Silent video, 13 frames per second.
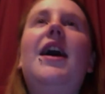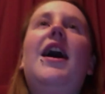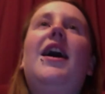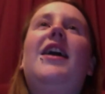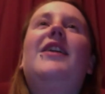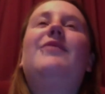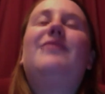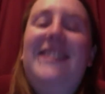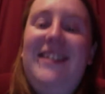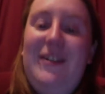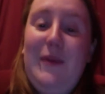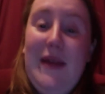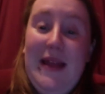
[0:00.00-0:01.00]
um, which
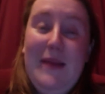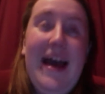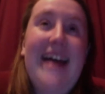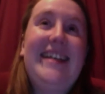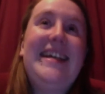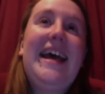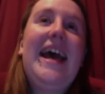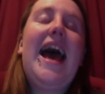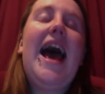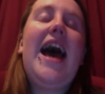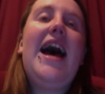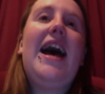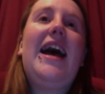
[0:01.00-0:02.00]
is really bad.
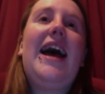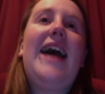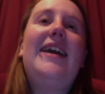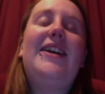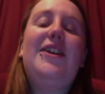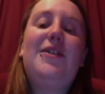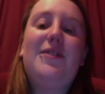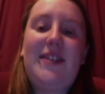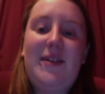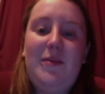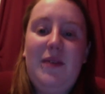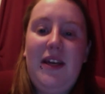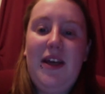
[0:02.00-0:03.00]
Uh, I used
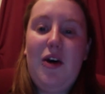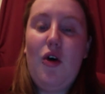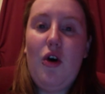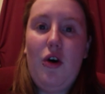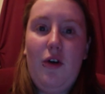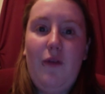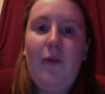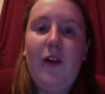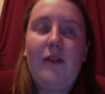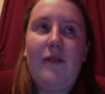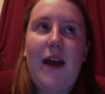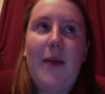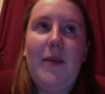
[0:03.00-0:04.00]
to be awful
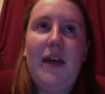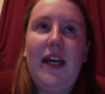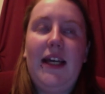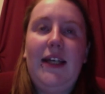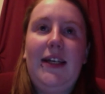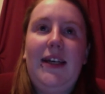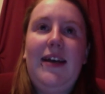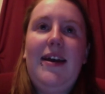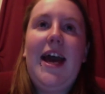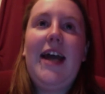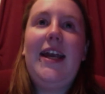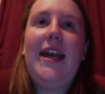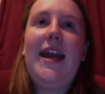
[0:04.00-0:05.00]
at wrapping,
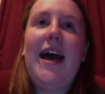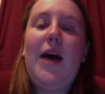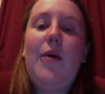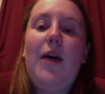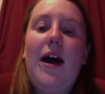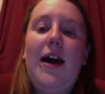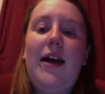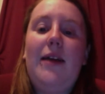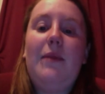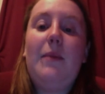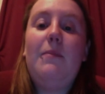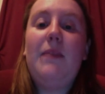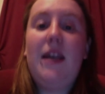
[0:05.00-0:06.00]
and now I'm
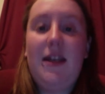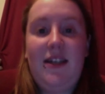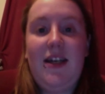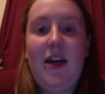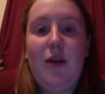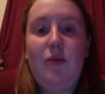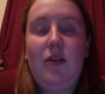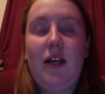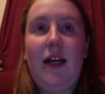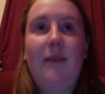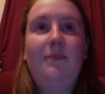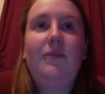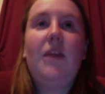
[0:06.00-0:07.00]

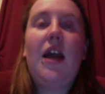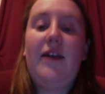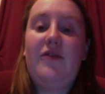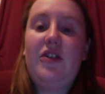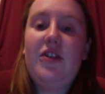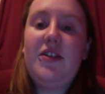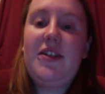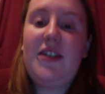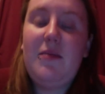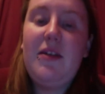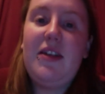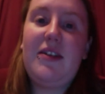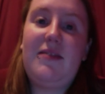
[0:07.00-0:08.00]
mediocre. I've done
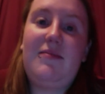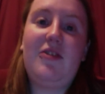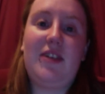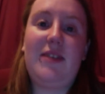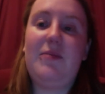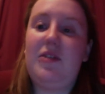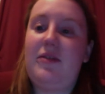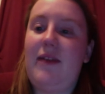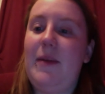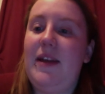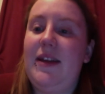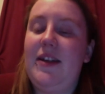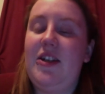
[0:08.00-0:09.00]
some of the Christmas
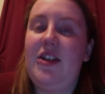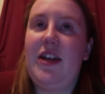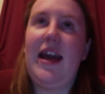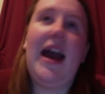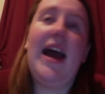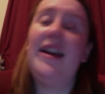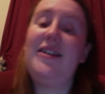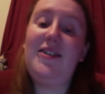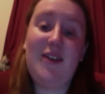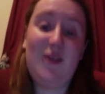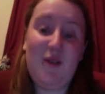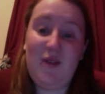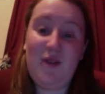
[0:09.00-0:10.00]
wrapping this year, and it,
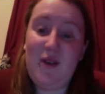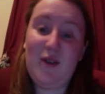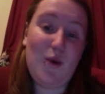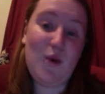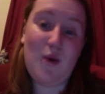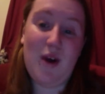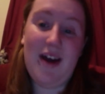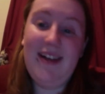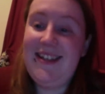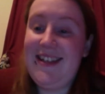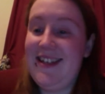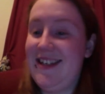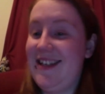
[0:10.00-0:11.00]
it's it's all right. It's
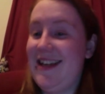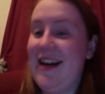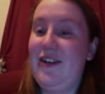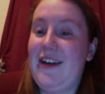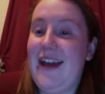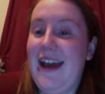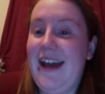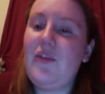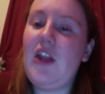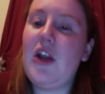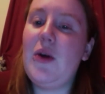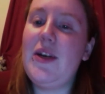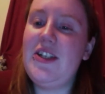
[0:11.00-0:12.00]
turned out okay.
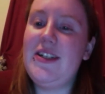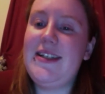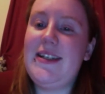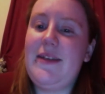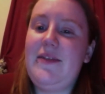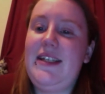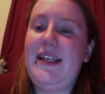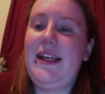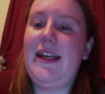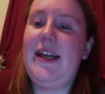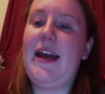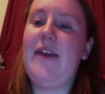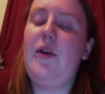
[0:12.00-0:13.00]
Question seventeen:
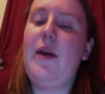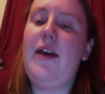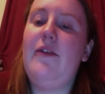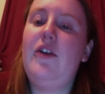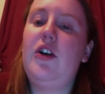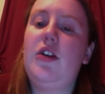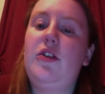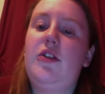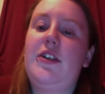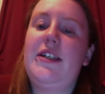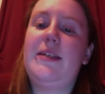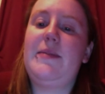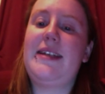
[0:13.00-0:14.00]
Have you ever gone
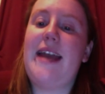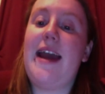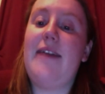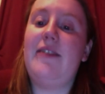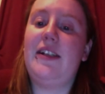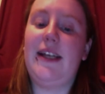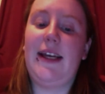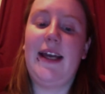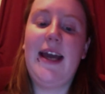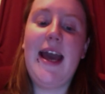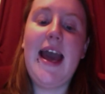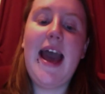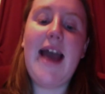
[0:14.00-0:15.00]
Christmas caroling?
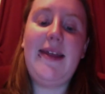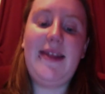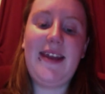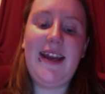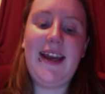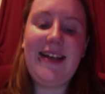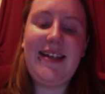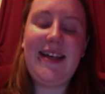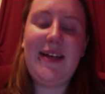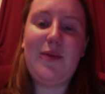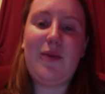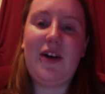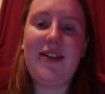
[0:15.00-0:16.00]
I think I did
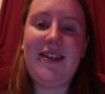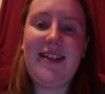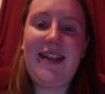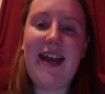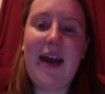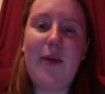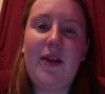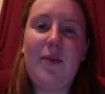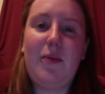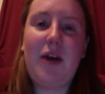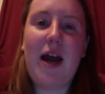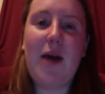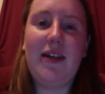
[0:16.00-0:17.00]
once. Yeah, with the
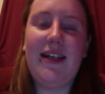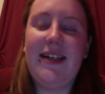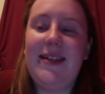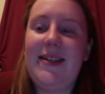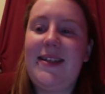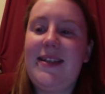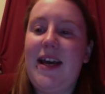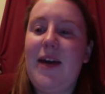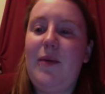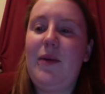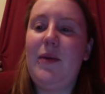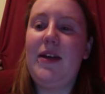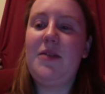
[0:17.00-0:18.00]
brownies. Uh,
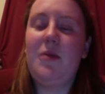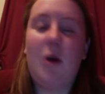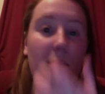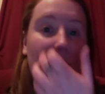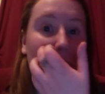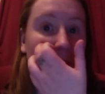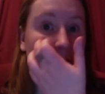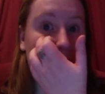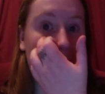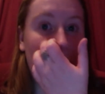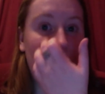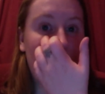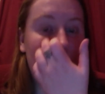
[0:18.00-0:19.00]
we went to old people's
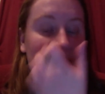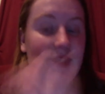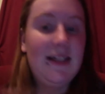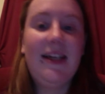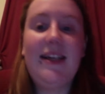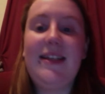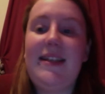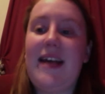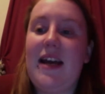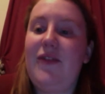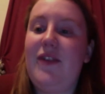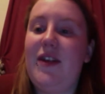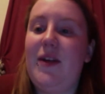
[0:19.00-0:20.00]
homes and
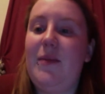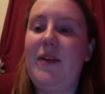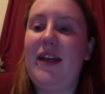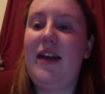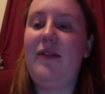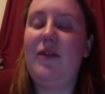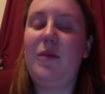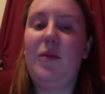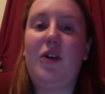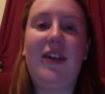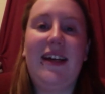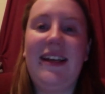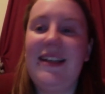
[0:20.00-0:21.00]
sang for them and gave them
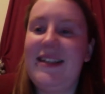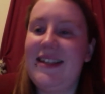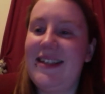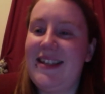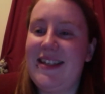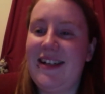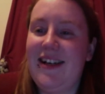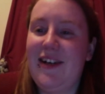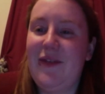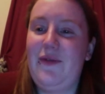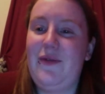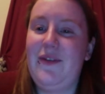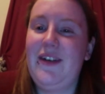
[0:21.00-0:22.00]
cookies and stuff.
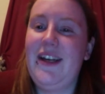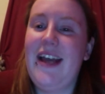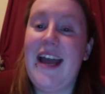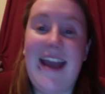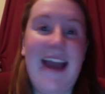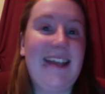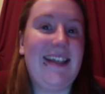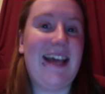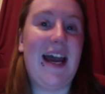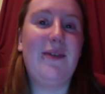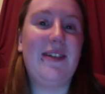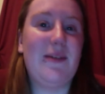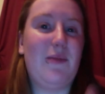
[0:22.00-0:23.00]
Yes, I
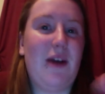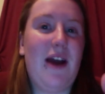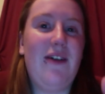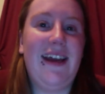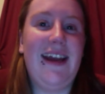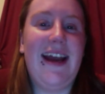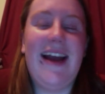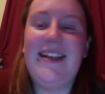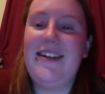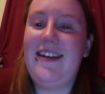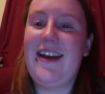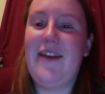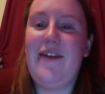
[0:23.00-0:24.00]
was a brownie. I don't
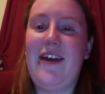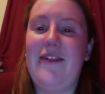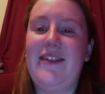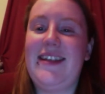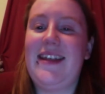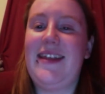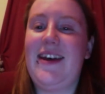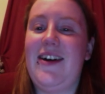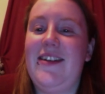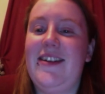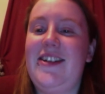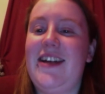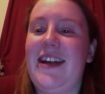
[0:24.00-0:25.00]
think I've ever said that on
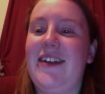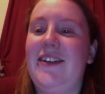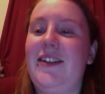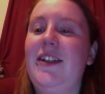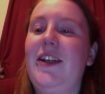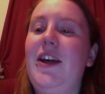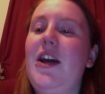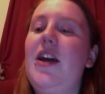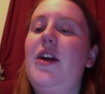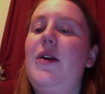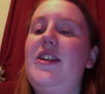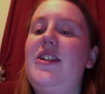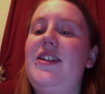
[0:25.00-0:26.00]
this channel.
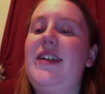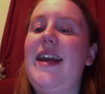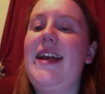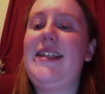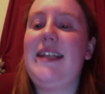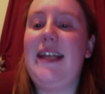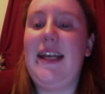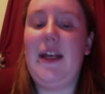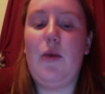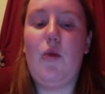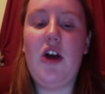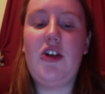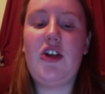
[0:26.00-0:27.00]
Question 18
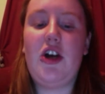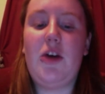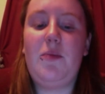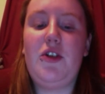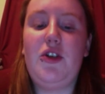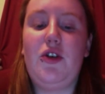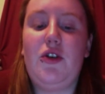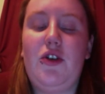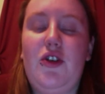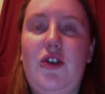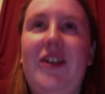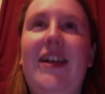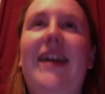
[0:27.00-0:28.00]
What tops your
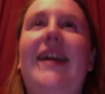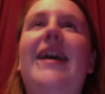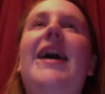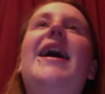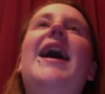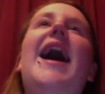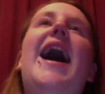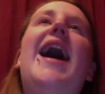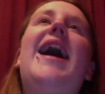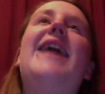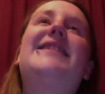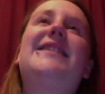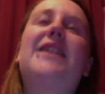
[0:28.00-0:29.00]
tree?
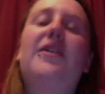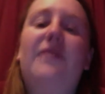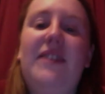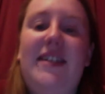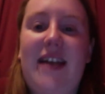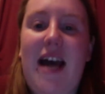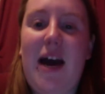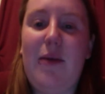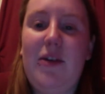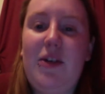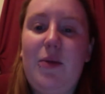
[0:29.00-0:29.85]
Uh, silver star, which